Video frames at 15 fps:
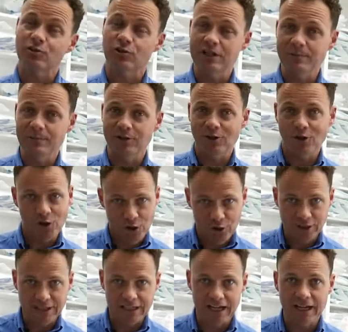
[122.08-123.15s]
treatment
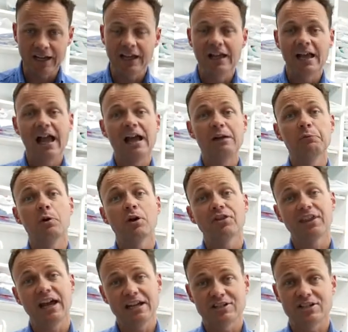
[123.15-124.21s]
earlier, and what
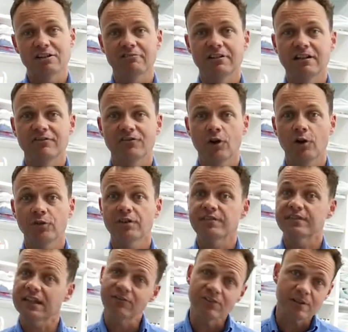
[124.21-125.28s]
that generally involves is
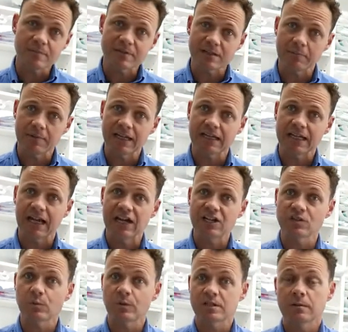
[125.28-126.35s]
giving them some
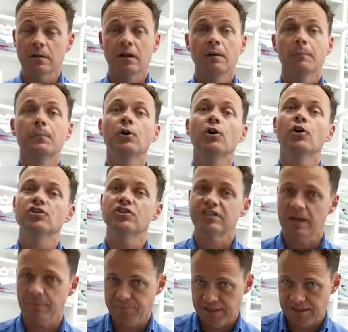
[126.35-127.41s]
medication which purges
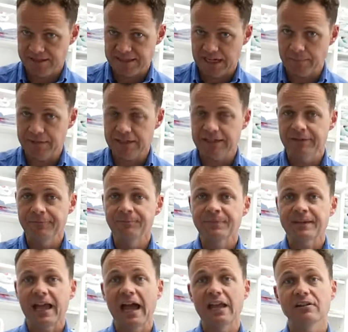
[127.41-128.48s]
up their stomach,
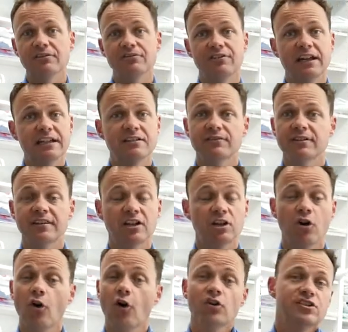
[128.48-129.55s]
and effectively the
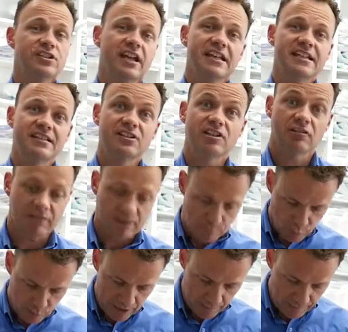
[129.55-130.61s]
contents are generally
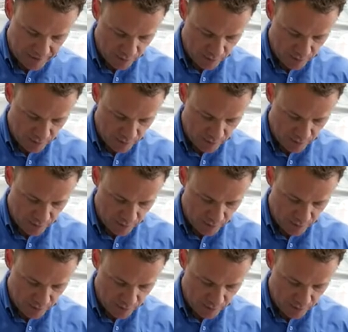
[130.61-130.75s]
brought up.